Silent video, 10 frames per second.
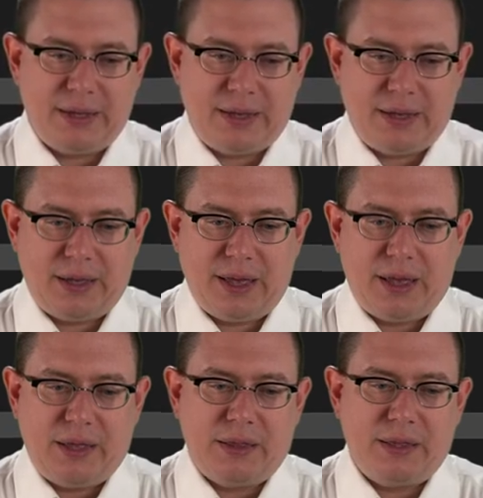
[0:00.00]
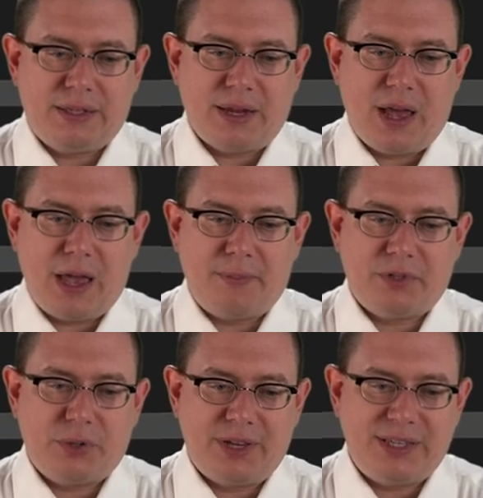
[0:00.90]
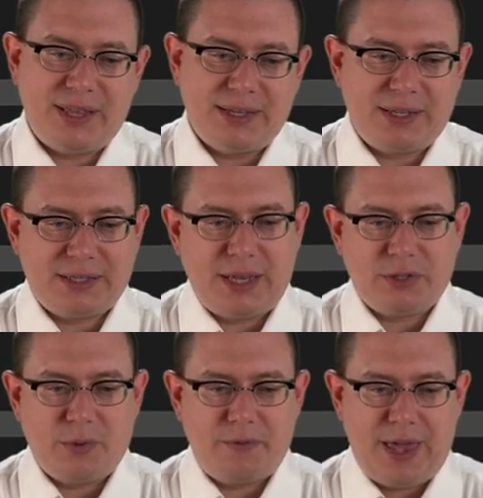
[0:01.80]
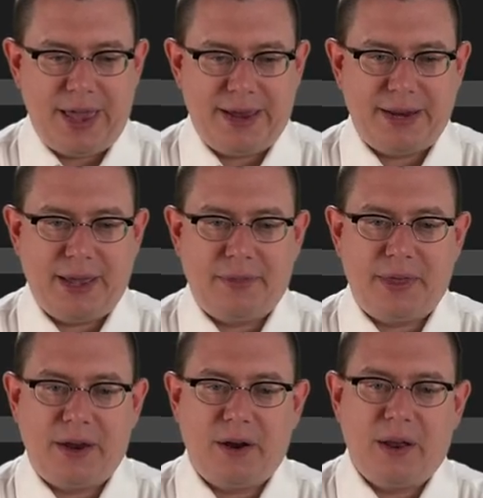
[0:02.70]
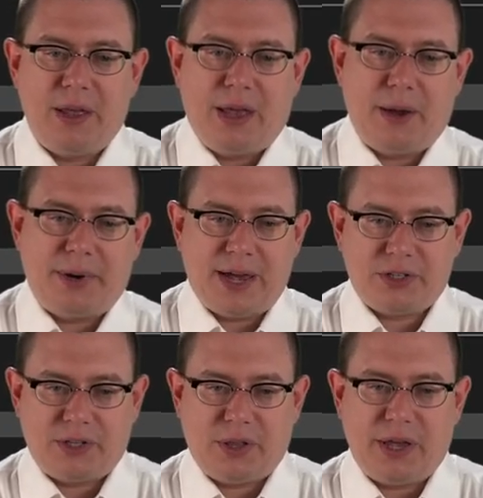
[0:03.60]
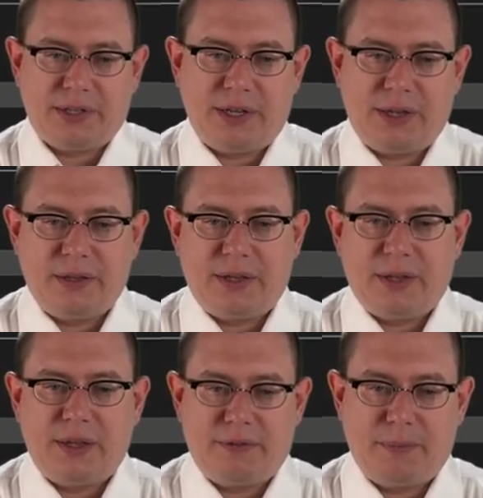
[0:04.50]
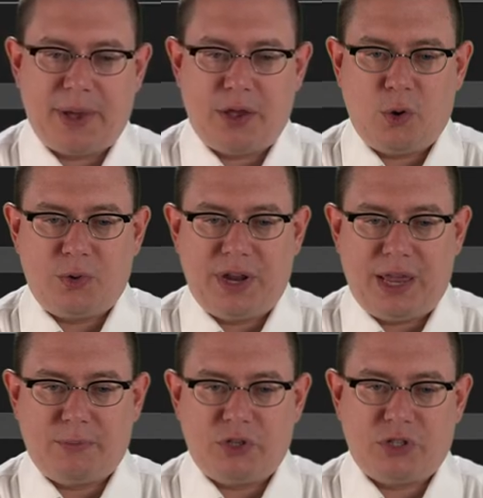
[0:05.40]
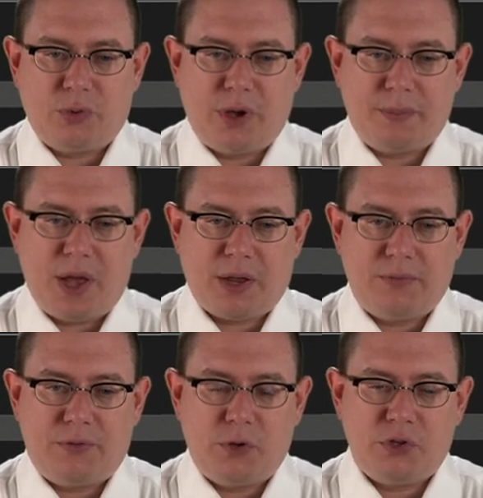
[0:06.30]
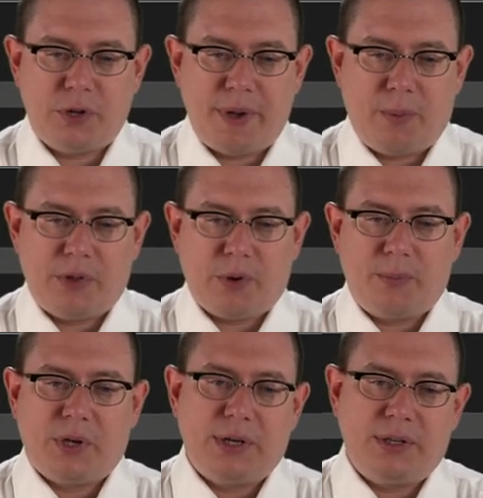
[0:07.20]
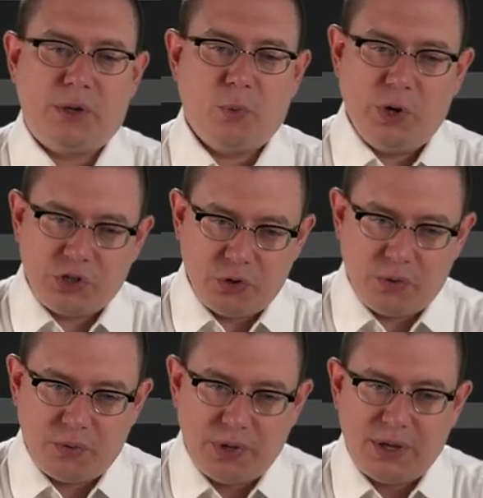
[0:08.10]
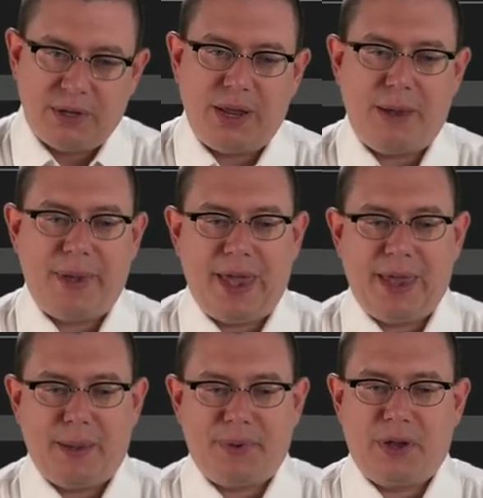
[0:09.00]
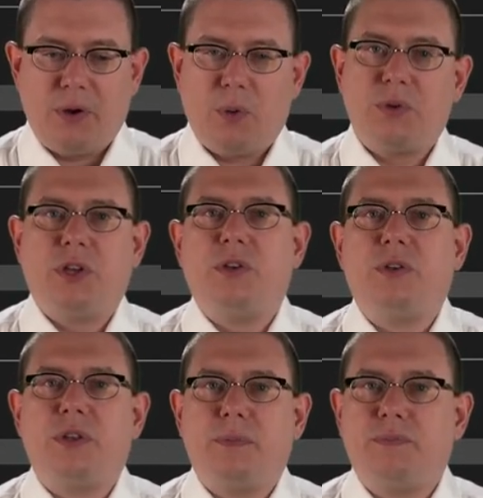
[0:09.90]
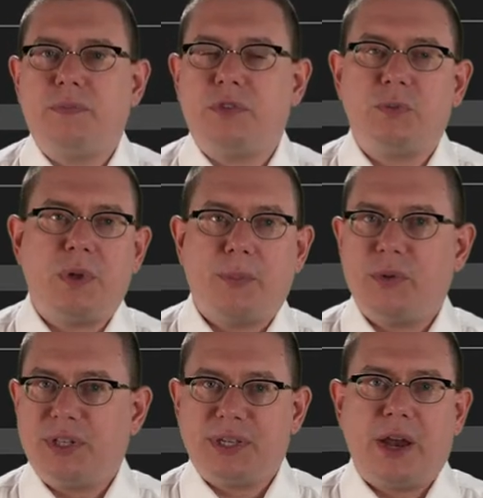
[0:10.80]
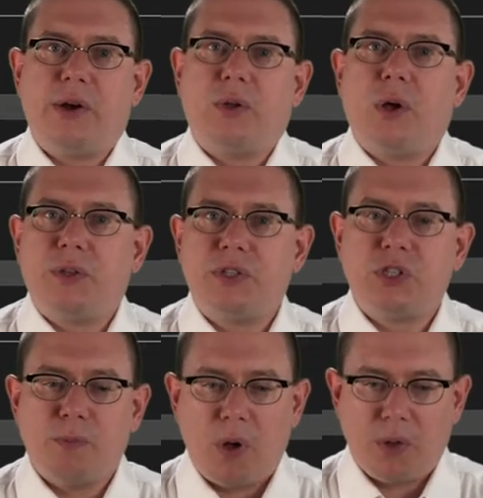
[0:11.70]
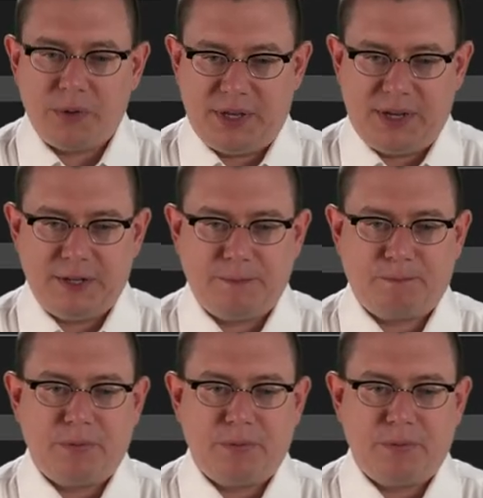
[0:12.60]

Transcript: Uh, this time, so I see that successor of A down there. I would actually like to give it my own name just so I'm not confused about whether I'm looking at the original name A up here or the, the number that's carried along that's smaller than it.